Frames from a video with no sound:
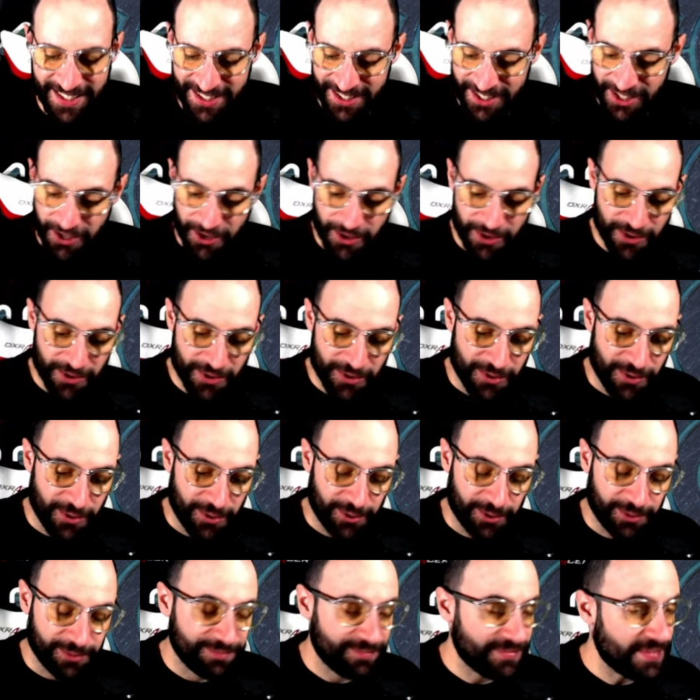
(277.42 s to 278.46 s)

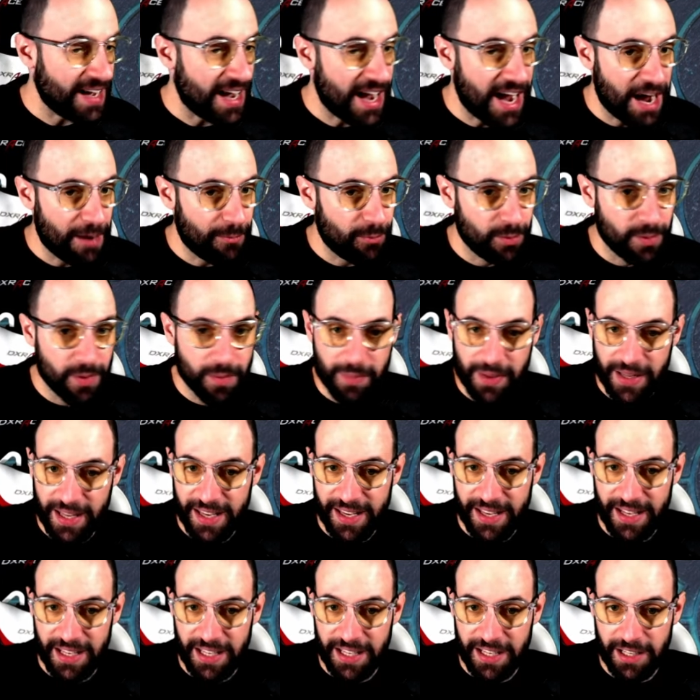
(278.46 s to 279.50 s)
So I will be
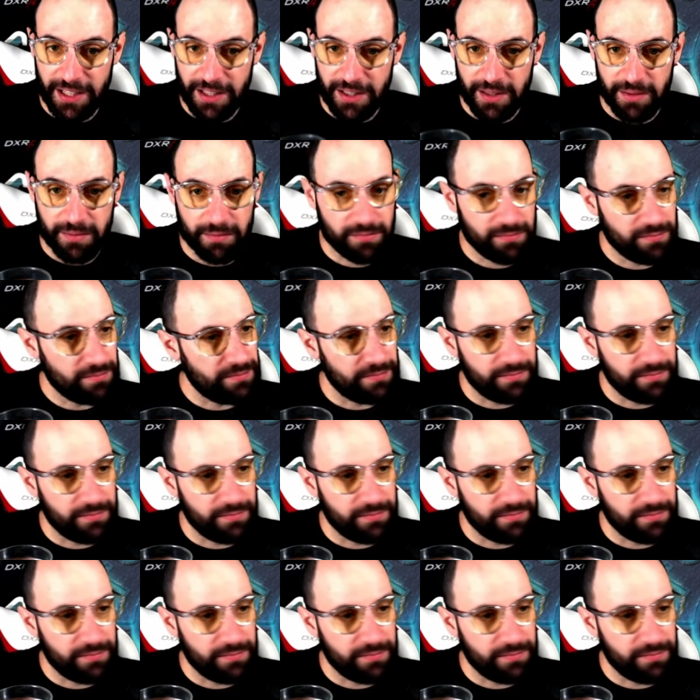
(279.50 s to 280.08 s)
playing a little,